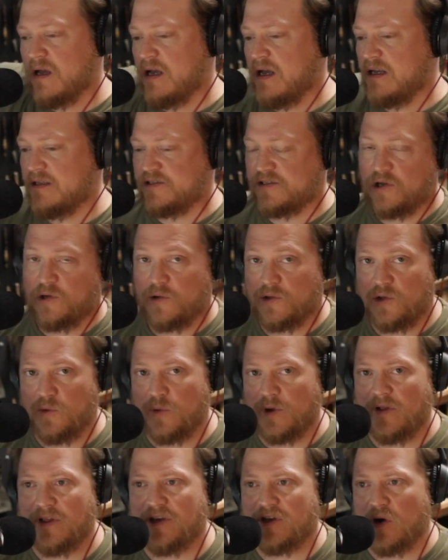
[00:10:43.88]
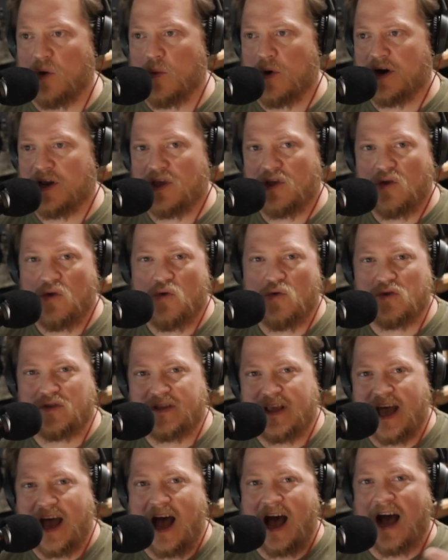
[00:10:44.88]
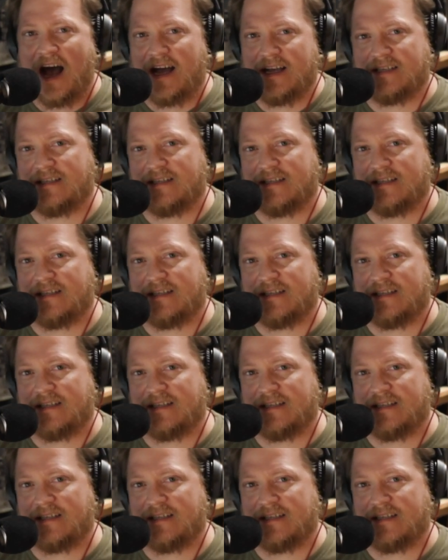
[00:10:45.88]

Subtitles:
So you really don't want to use that high